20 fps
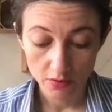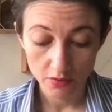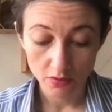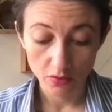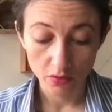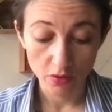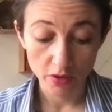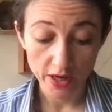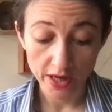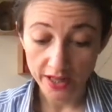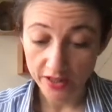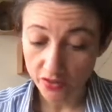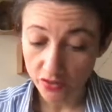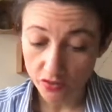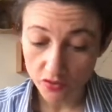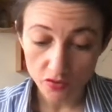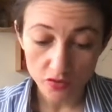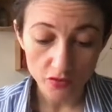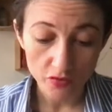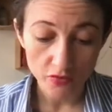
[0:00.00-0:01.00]
Or like
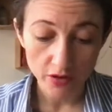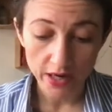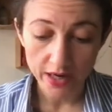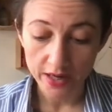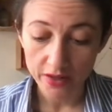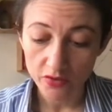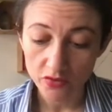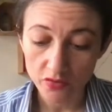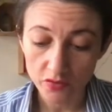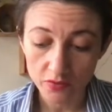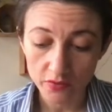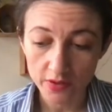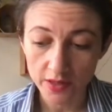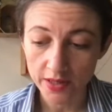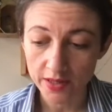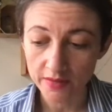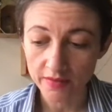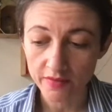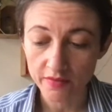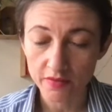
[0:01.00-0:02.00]
just try to
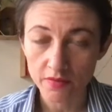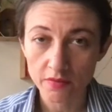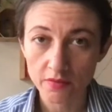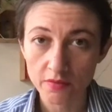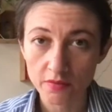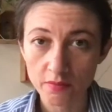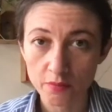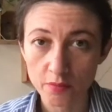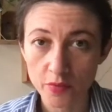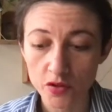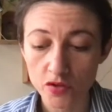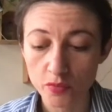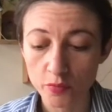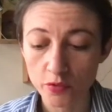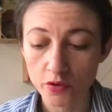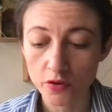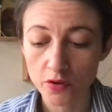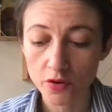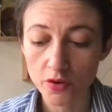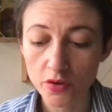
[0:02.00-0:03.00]
knit much
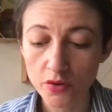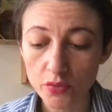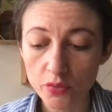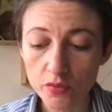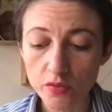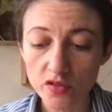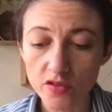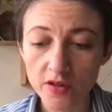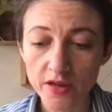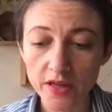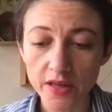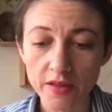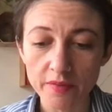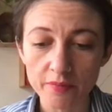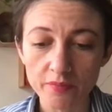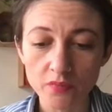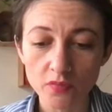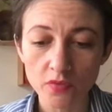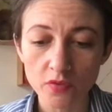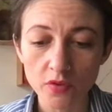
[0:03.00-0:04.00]
more loosely?
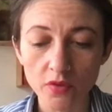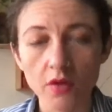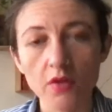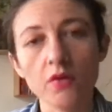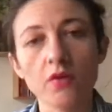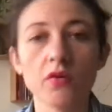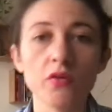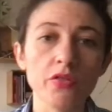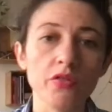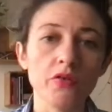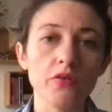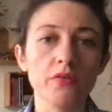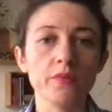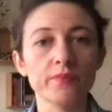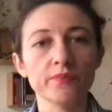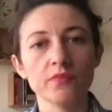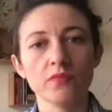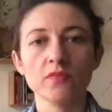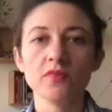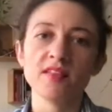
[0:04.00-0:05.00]
Although
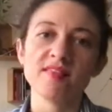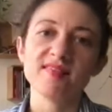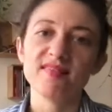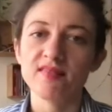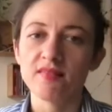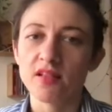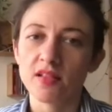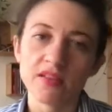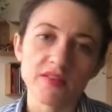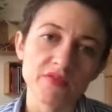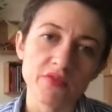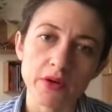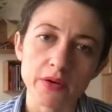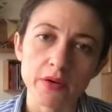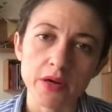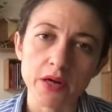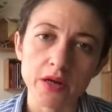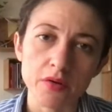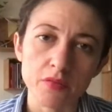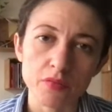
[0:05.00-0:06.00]
this is not a
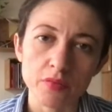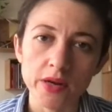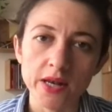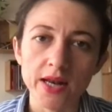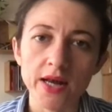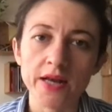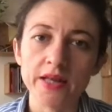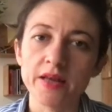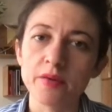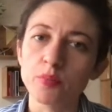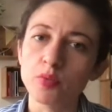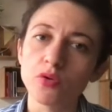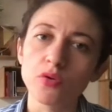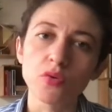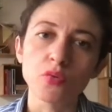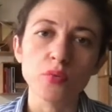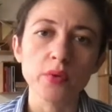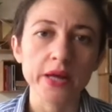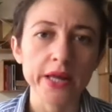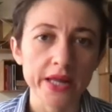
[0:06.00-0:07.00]
very reliable
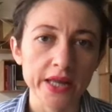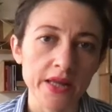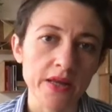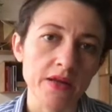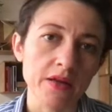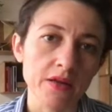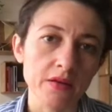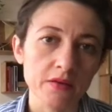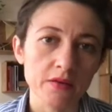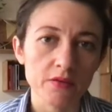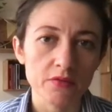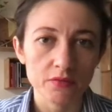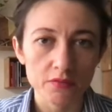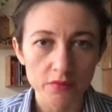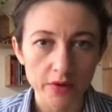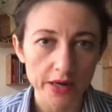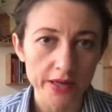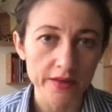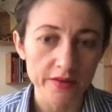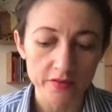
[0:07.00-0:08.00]
way,
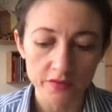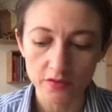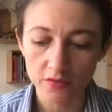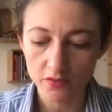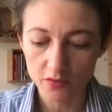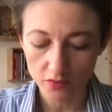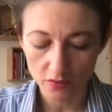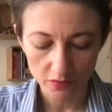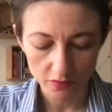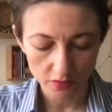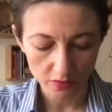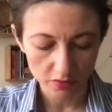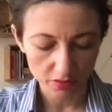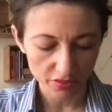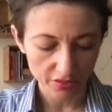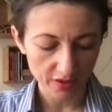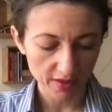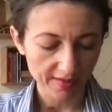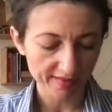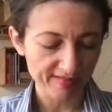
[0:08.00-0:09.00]
right, to do
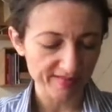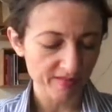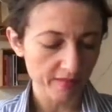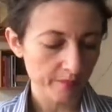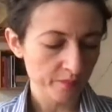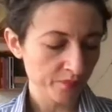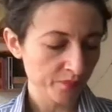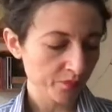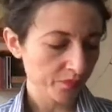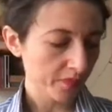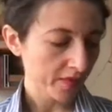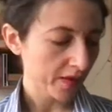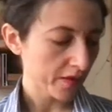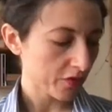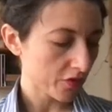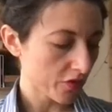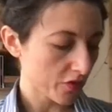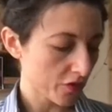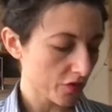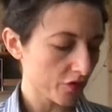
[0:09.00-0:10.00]
things.
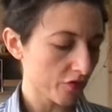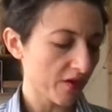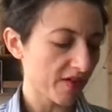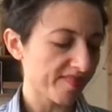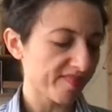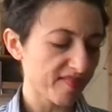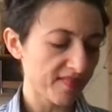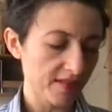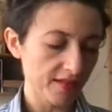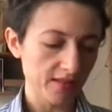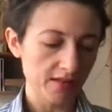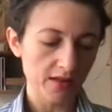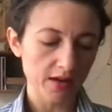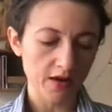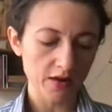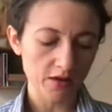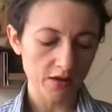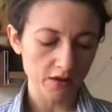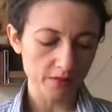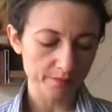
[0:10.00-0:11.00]
Just trusting that
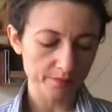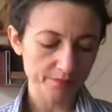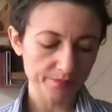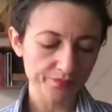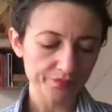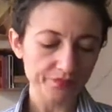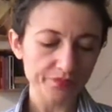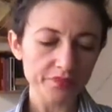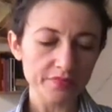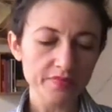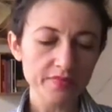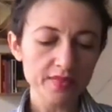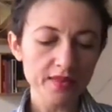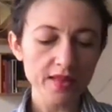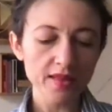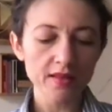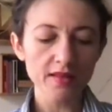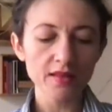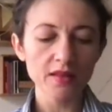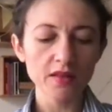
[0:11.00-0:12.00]

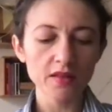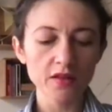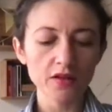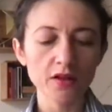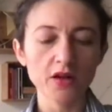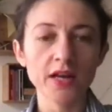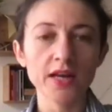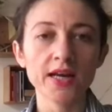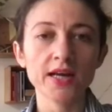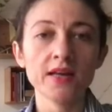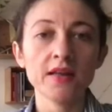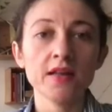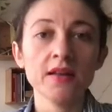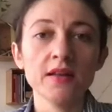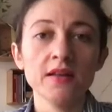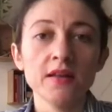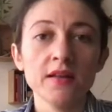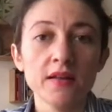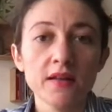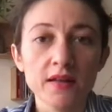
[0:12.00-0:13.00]
I'm gonna
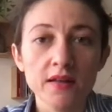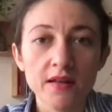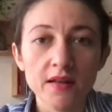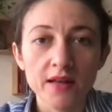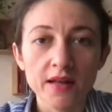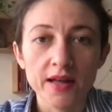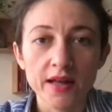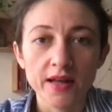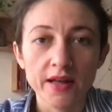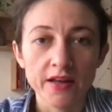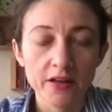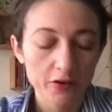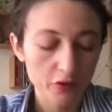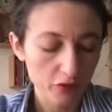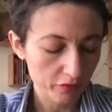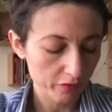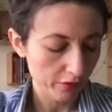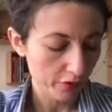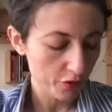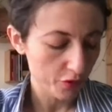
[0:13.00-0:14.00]

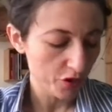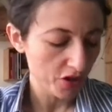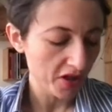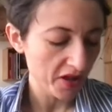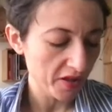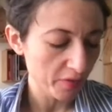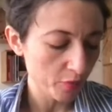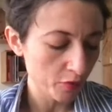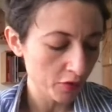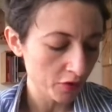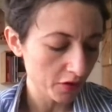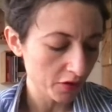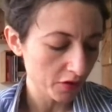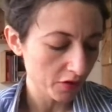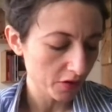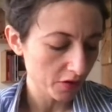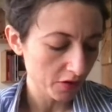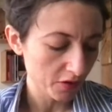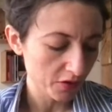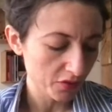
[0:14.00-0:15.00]
crochet more
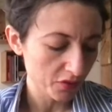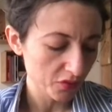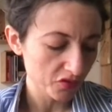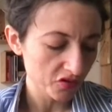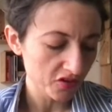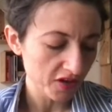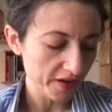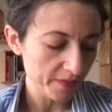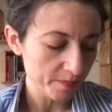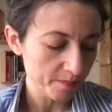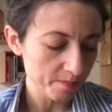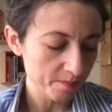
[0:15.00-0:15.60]
loosely.